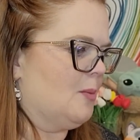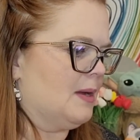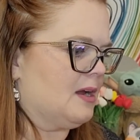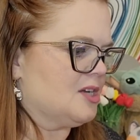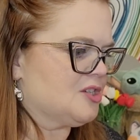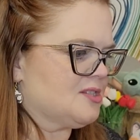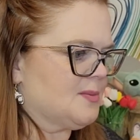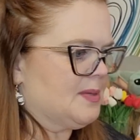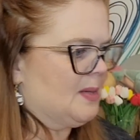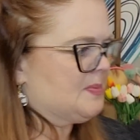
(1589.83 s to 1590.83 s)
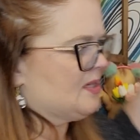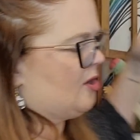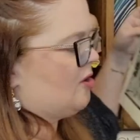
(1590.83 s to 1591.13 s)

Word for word: Oh my gosh, there's some Gibson